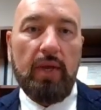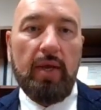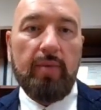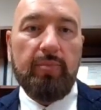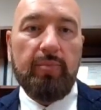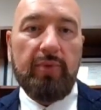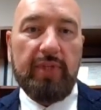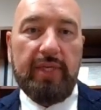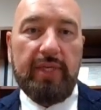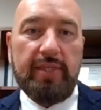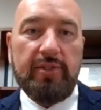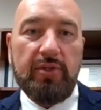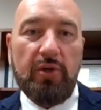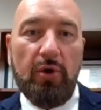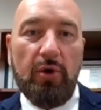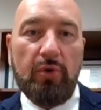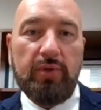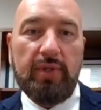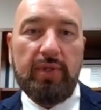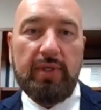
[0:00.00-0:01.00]
Please
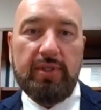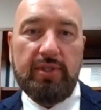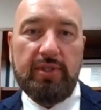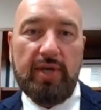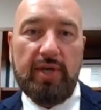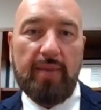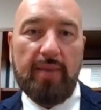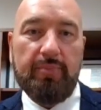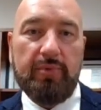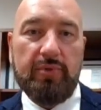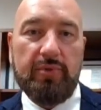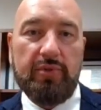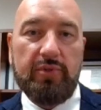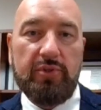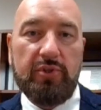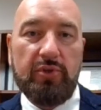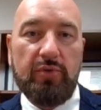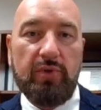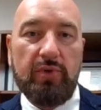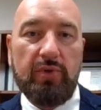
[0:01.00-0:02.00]
note that chapters
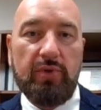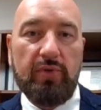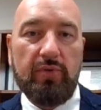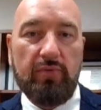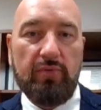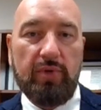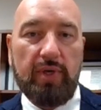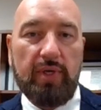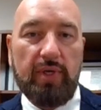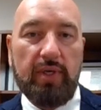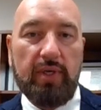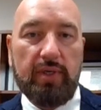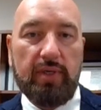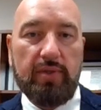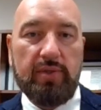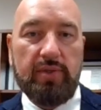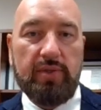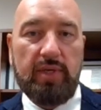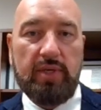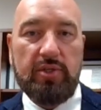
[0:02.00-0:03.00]
2 and 3 and
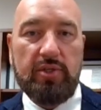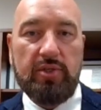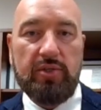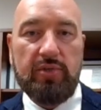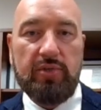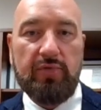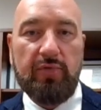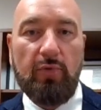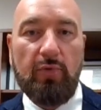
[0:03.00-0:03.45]
sections